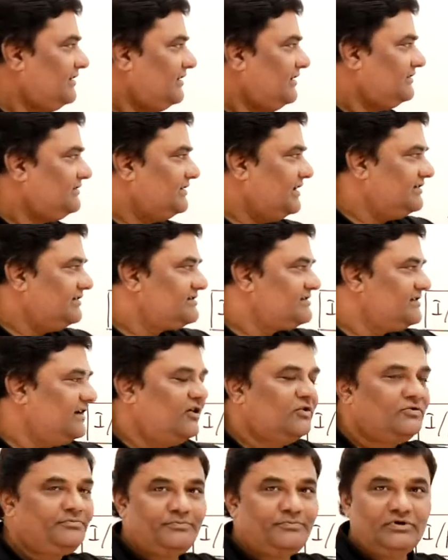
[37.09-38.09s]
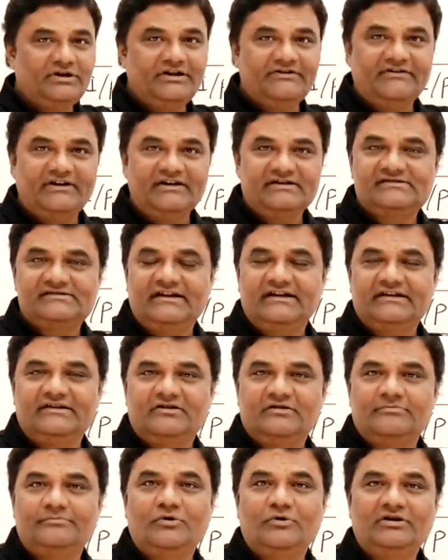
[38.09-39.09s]
Then this is the output device like
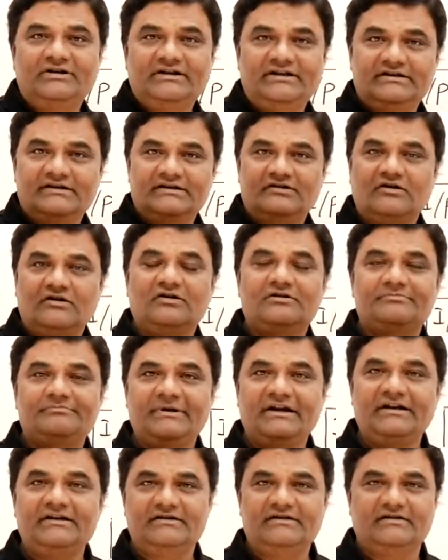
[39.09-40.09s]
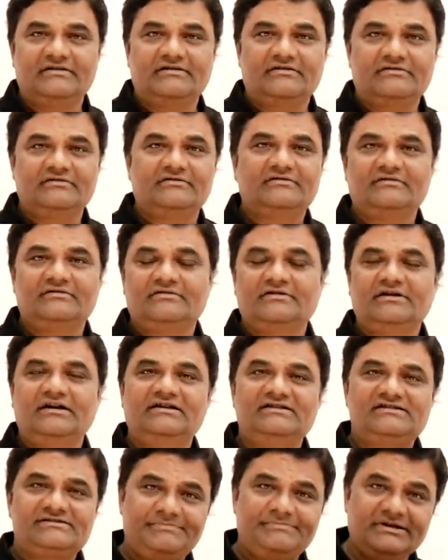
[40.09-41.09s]
your monitor or printer
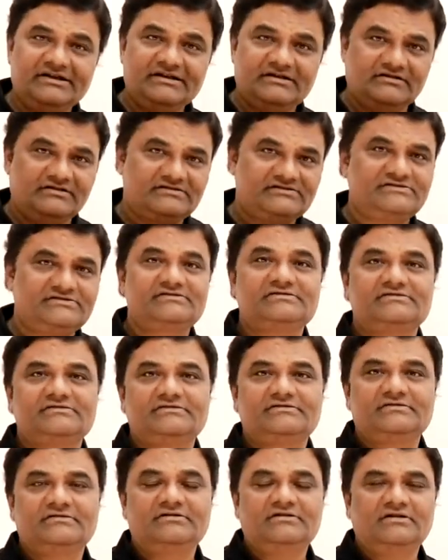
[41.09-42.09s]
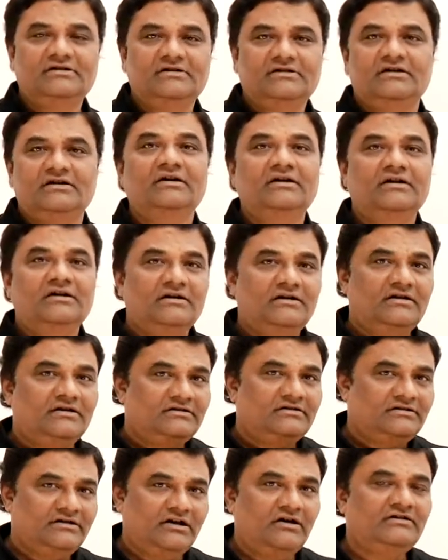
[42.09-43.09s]
and speakers.
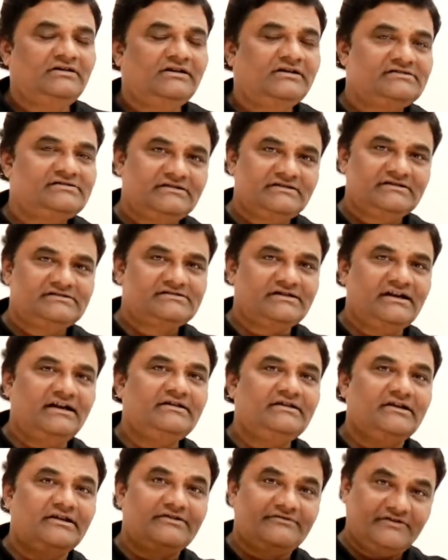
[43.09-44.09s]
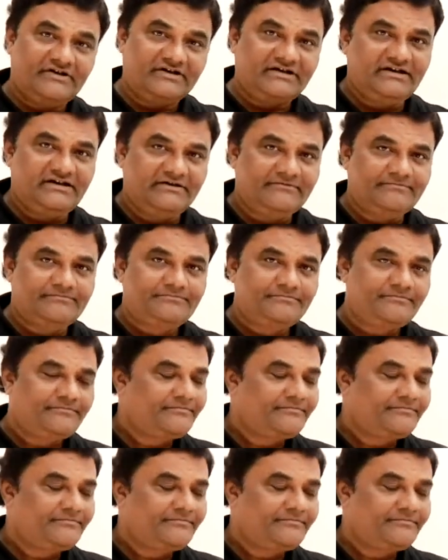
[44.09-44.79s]
Now let us understand their working.